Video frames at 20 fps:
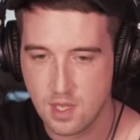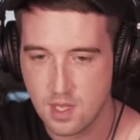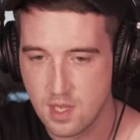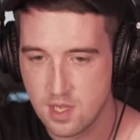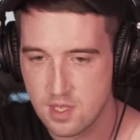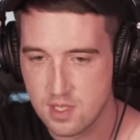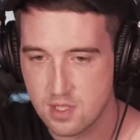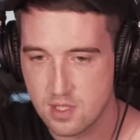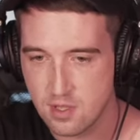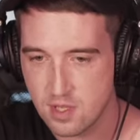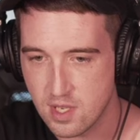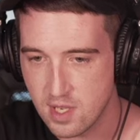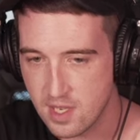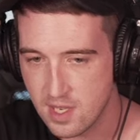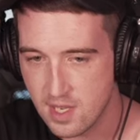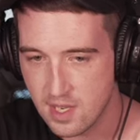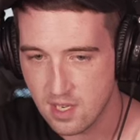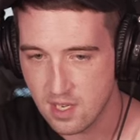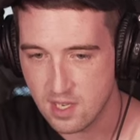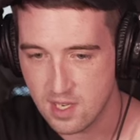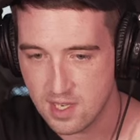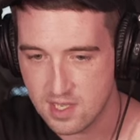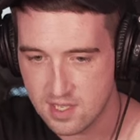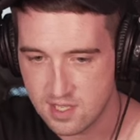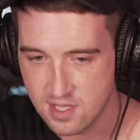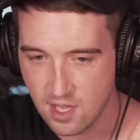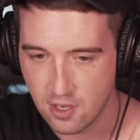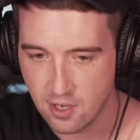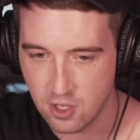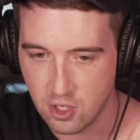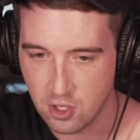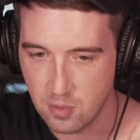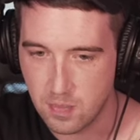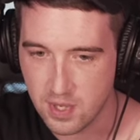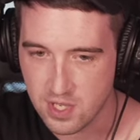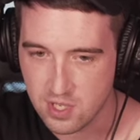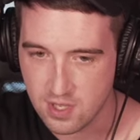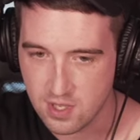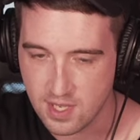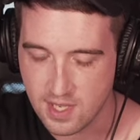So you can hear it's subtle, but
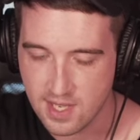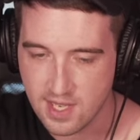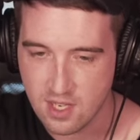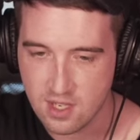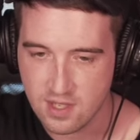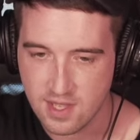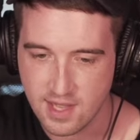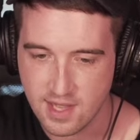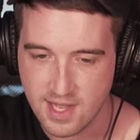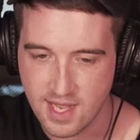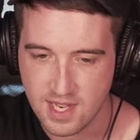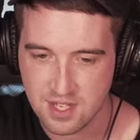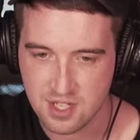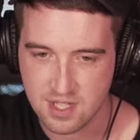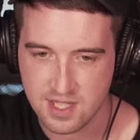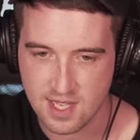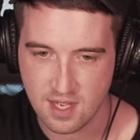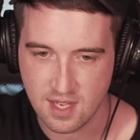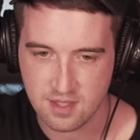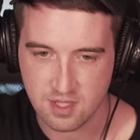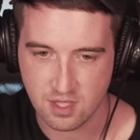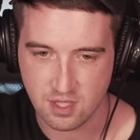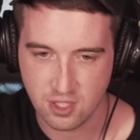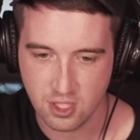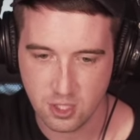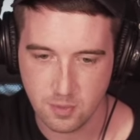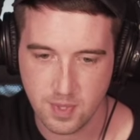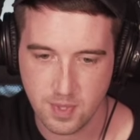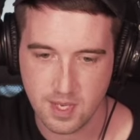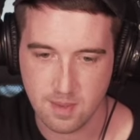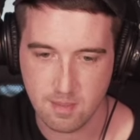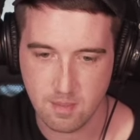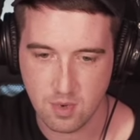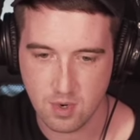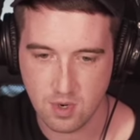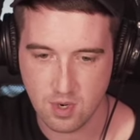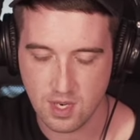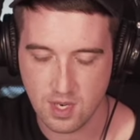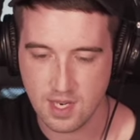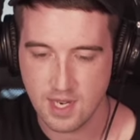you can hear that that just sounds a little bit
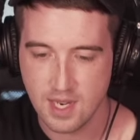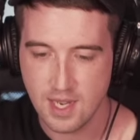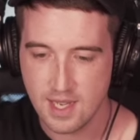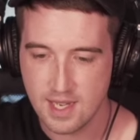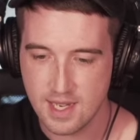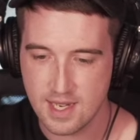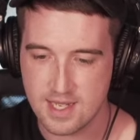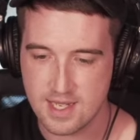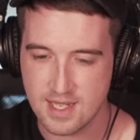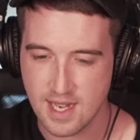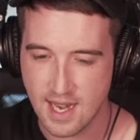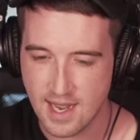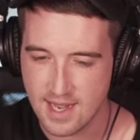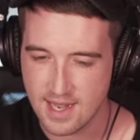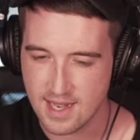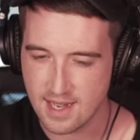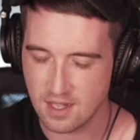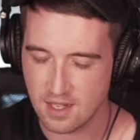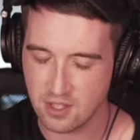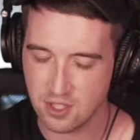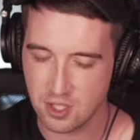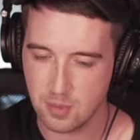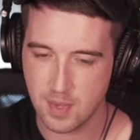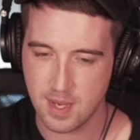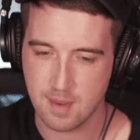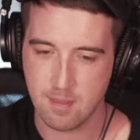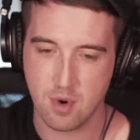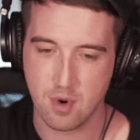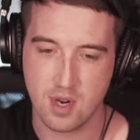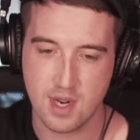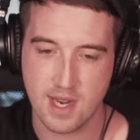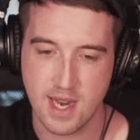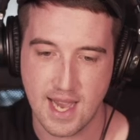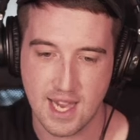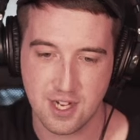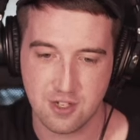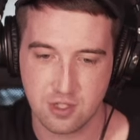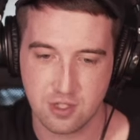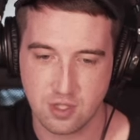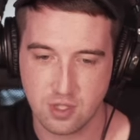more exciting and a little bit more
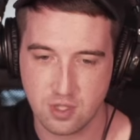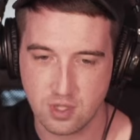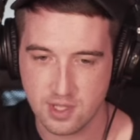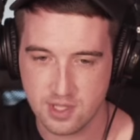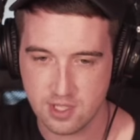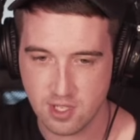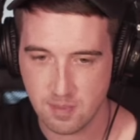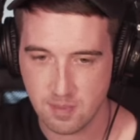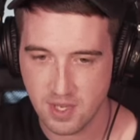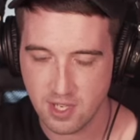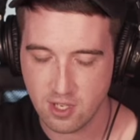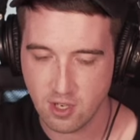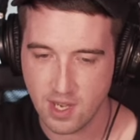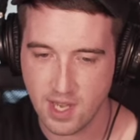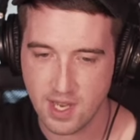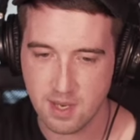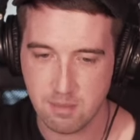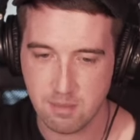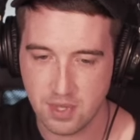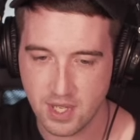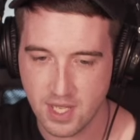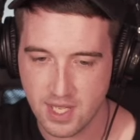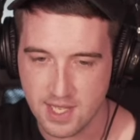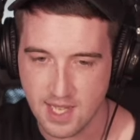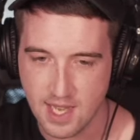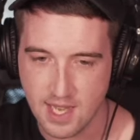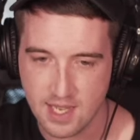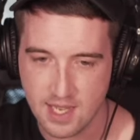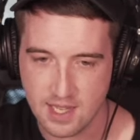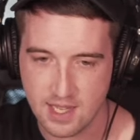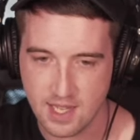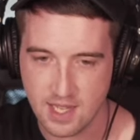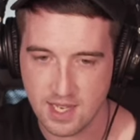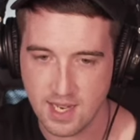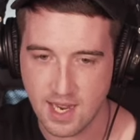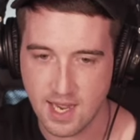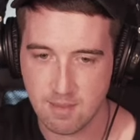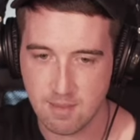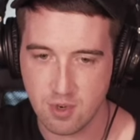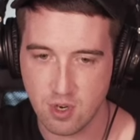natural. So I'm going to go ahead and play that, and then
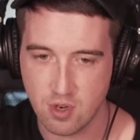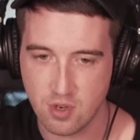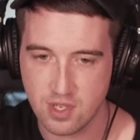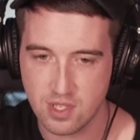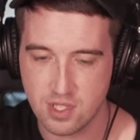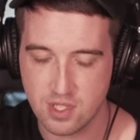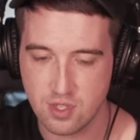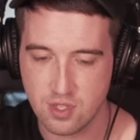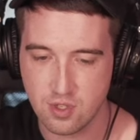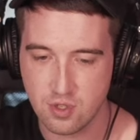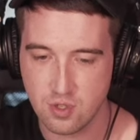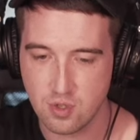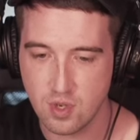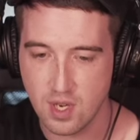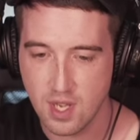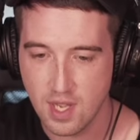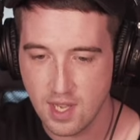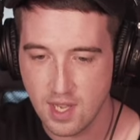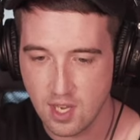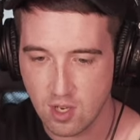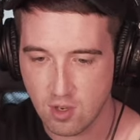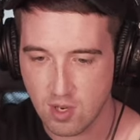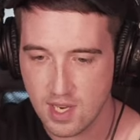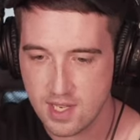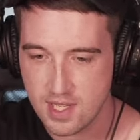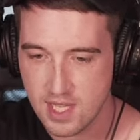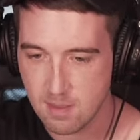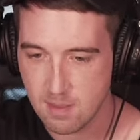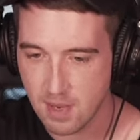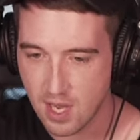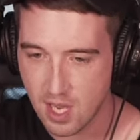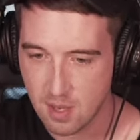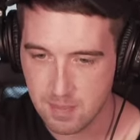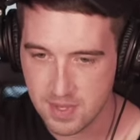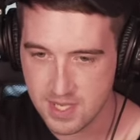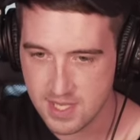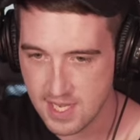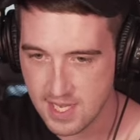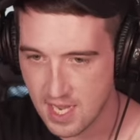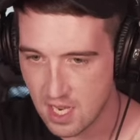I'm going to crank them up
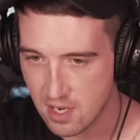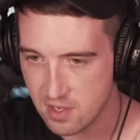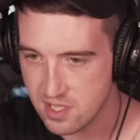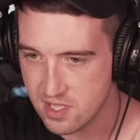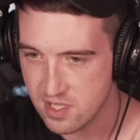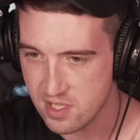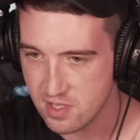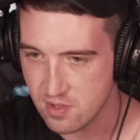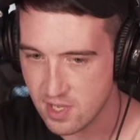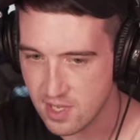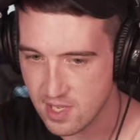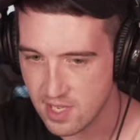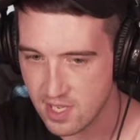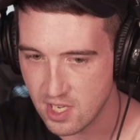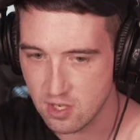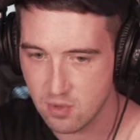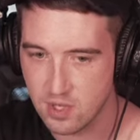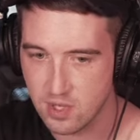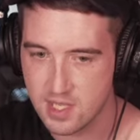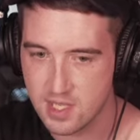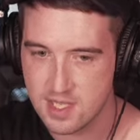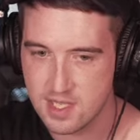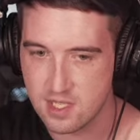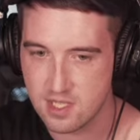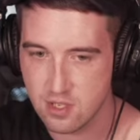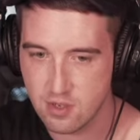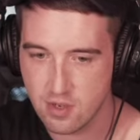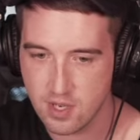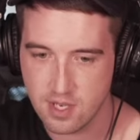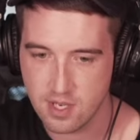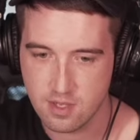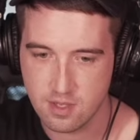and down, and you can hear what it's doing.